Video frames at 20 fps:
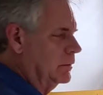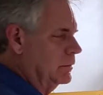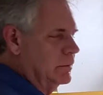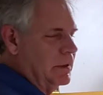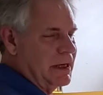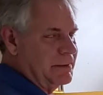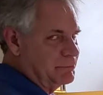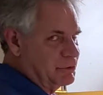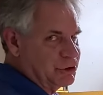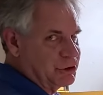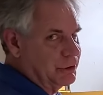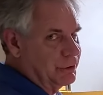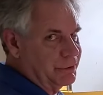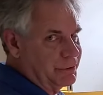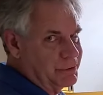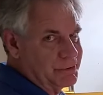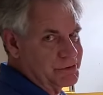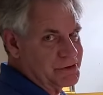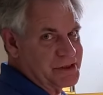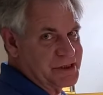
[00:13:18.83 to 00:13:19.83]
I'm sure
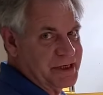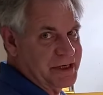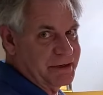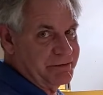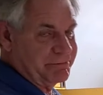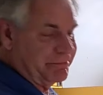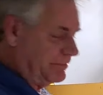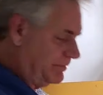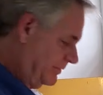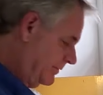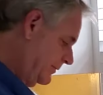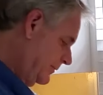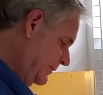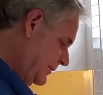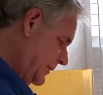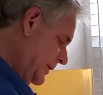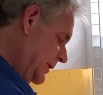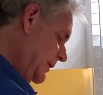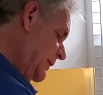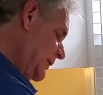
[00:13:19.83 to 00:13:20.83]
you're safe.
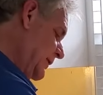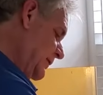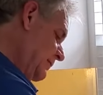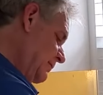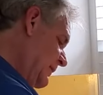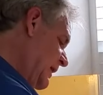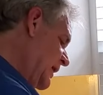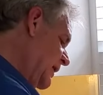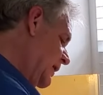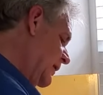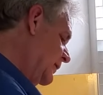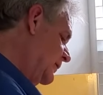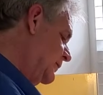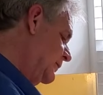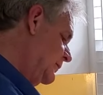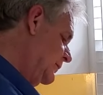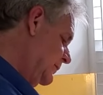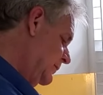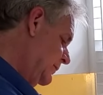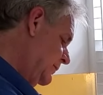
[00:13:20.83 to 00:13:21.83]
You know,
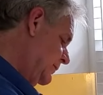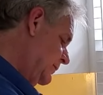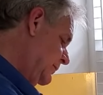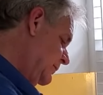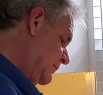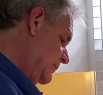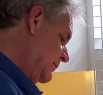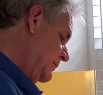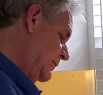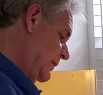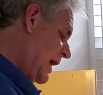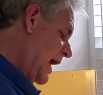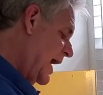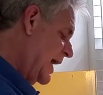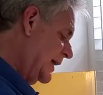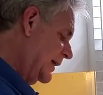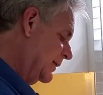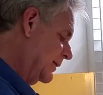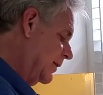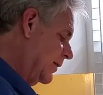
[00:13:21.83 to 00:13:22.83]

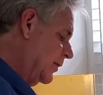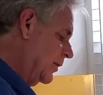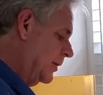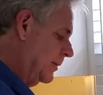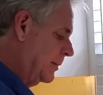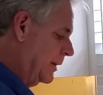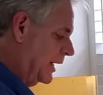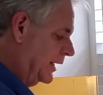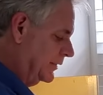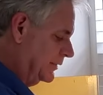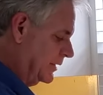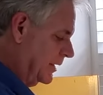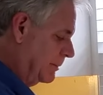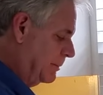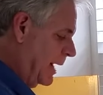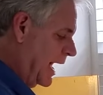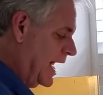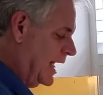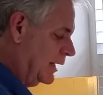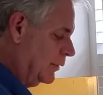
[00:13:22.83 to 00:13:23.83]
I don't know about the
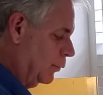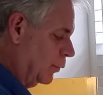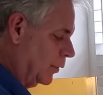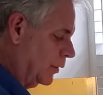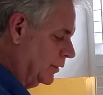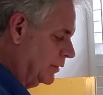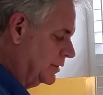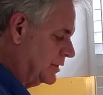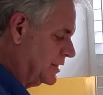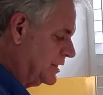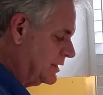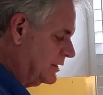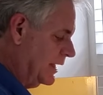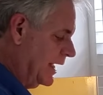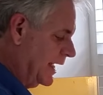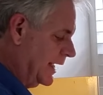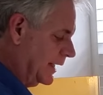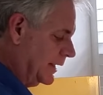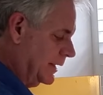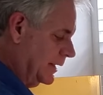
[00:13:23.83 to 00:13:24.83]
backwards,
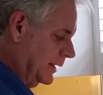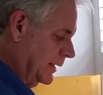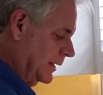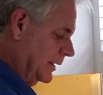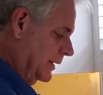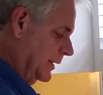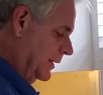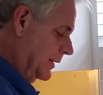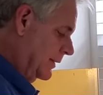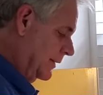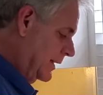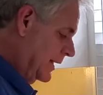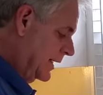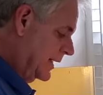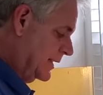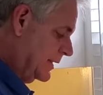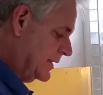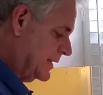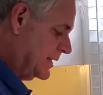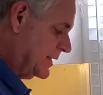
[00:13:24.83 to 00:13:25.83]
like
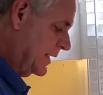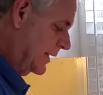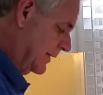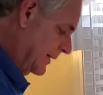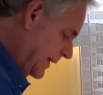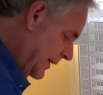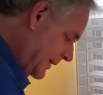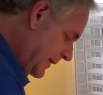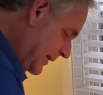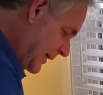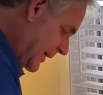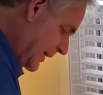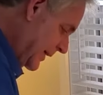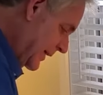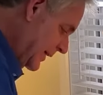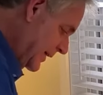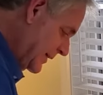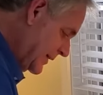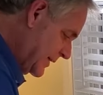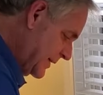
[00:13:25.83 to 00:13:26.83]
this and then
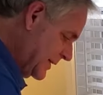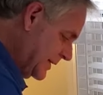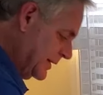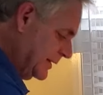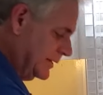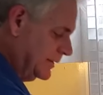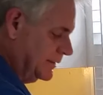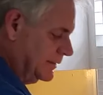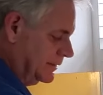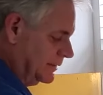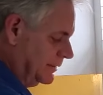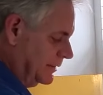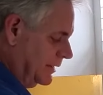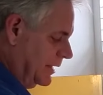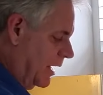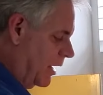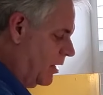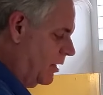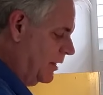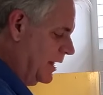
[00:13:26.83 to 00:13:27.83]
this and
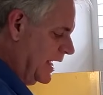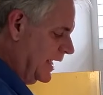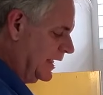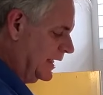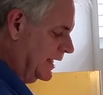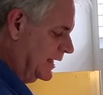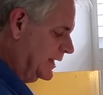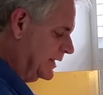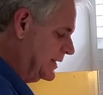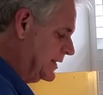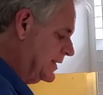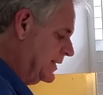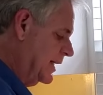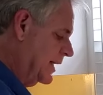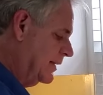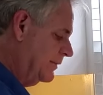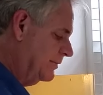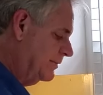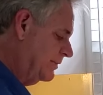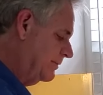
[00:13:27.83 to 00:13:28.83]
all that kind of
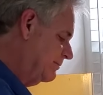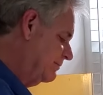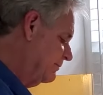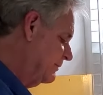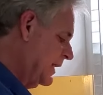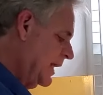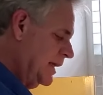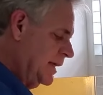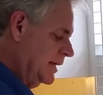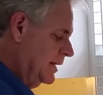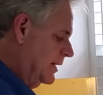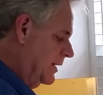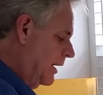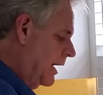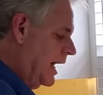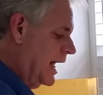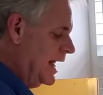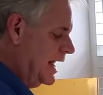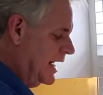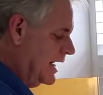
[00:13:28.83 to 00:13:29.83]
stuff.
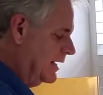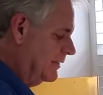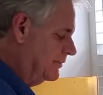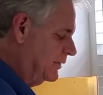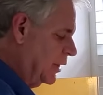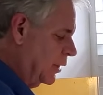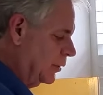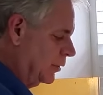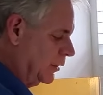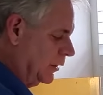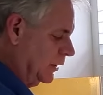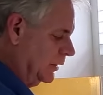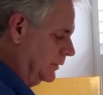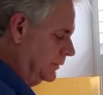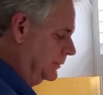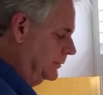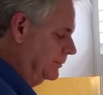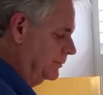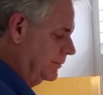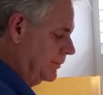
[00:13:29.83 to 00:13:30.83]
I have no clue.